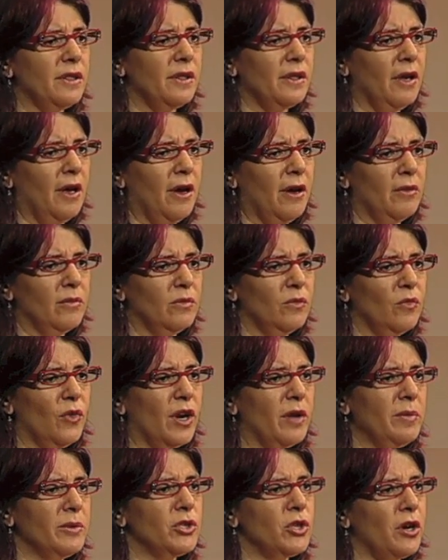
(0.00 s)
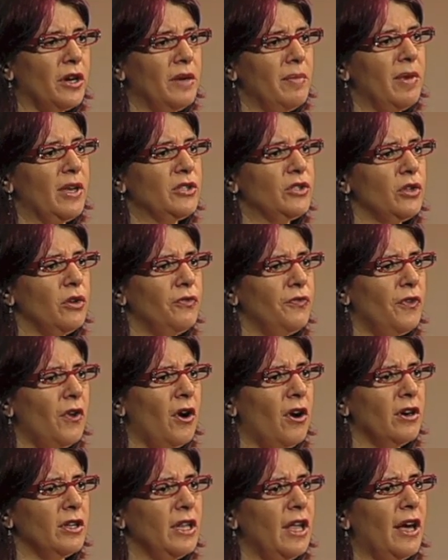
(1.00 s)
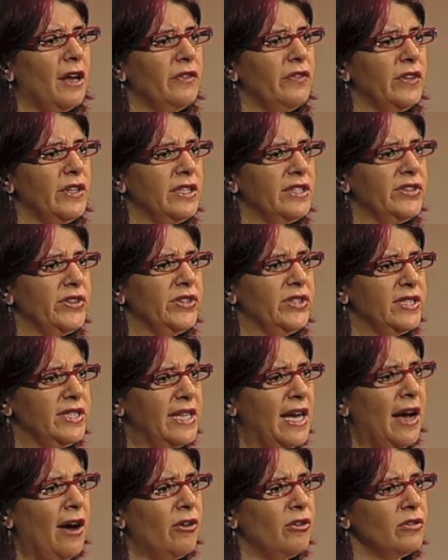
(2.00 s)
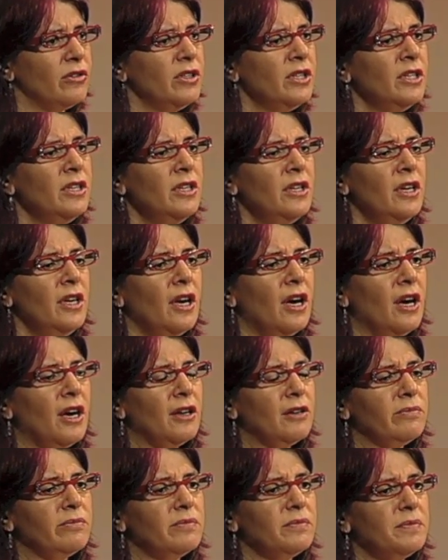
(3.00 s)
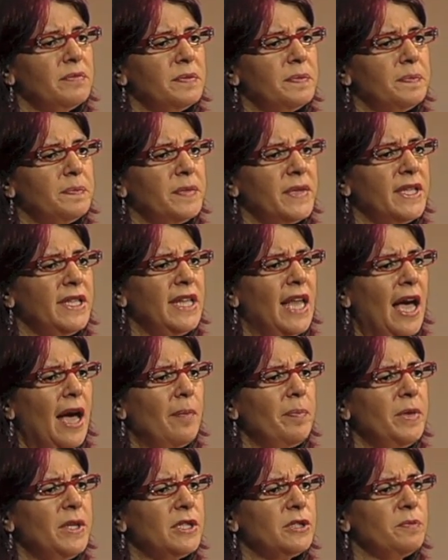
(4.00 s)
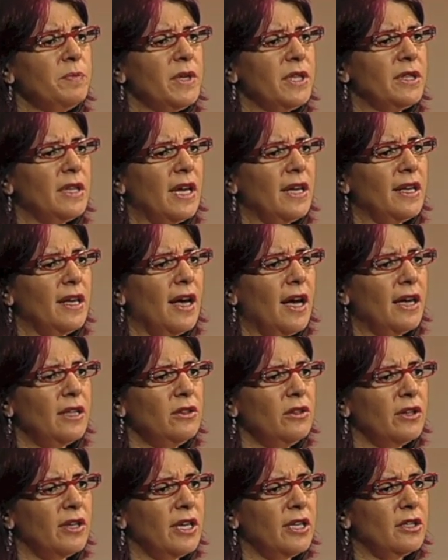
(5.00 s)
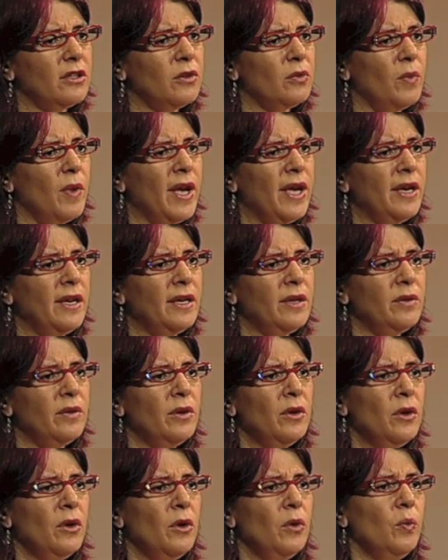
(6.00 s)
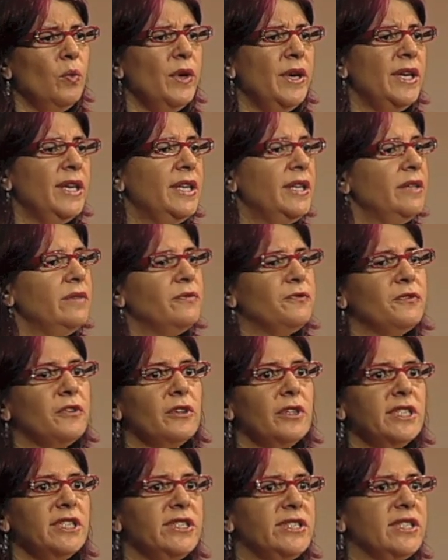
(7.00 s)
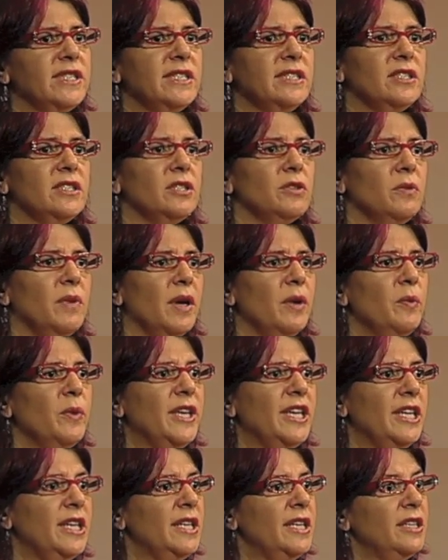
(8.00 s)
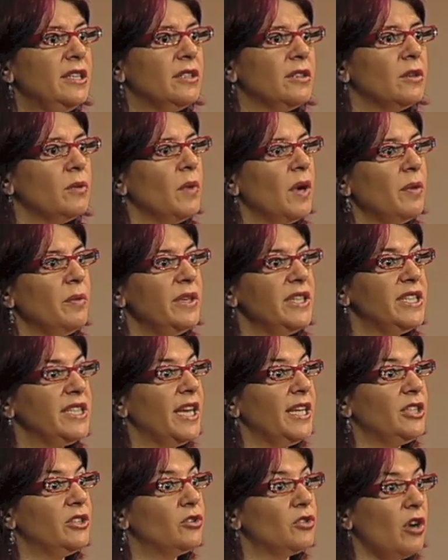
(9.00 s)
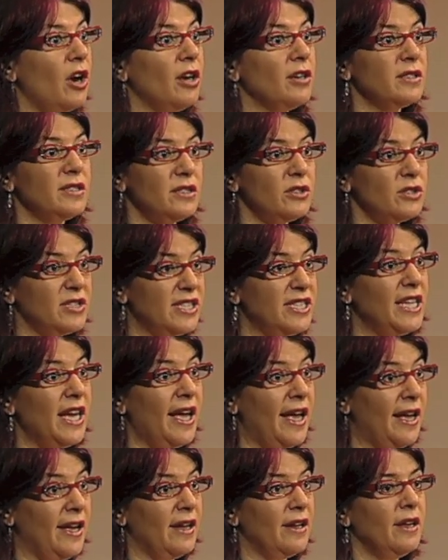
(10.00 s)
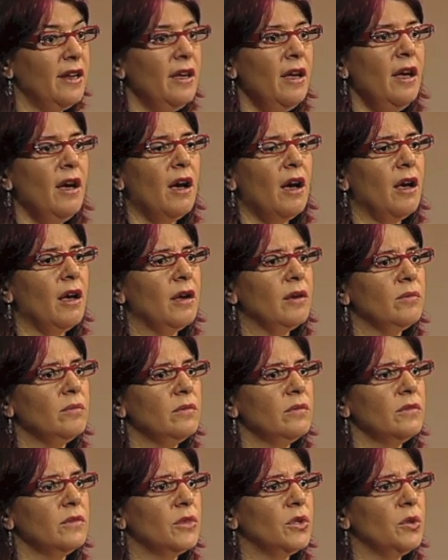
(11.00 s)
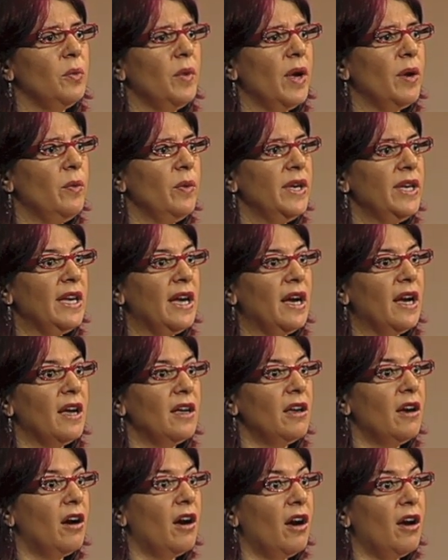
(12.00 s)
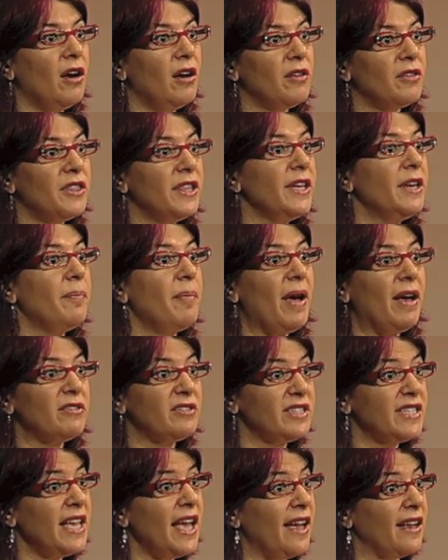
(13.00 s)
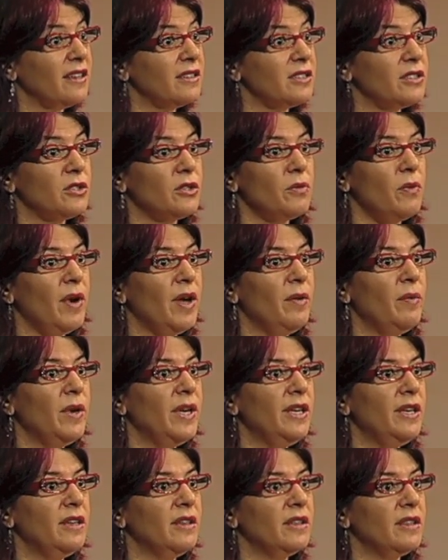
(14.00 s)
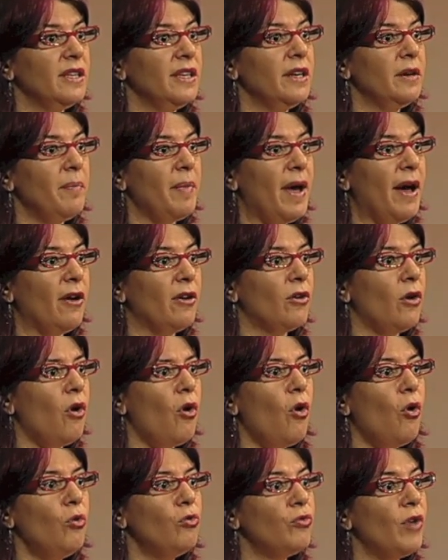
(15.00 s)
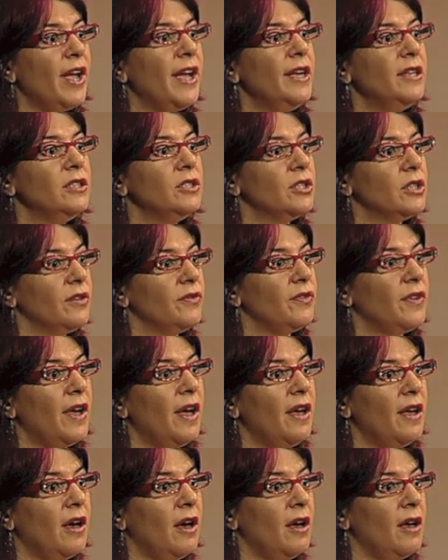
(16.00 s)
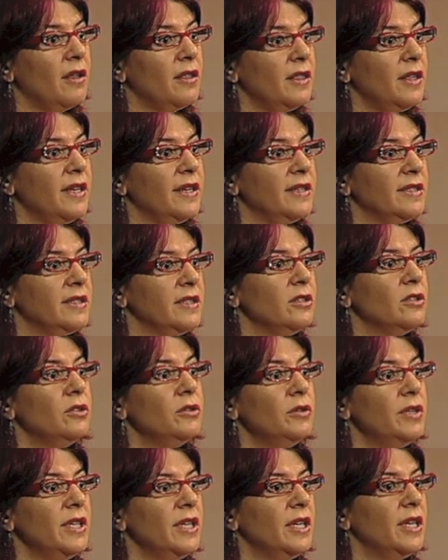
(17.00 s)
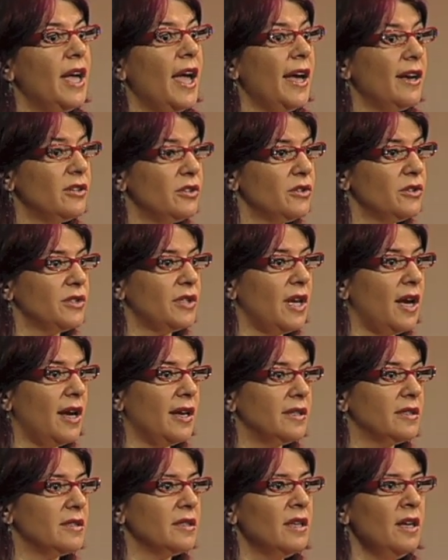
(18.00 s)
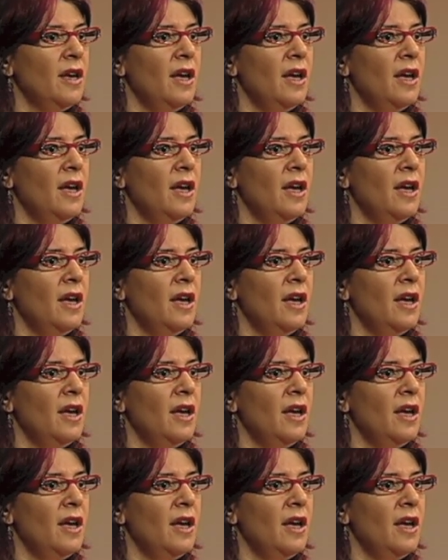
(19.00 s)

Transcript: Um, what I've been talking about so far, a lot of it is in doubt. Um, but in the happiness myth, I, I, look at the way we, for instance, the way we eat, the way we take drugs today, um, the way we uh, think about sex, the way we think about a whole range of uh, things, including exercise.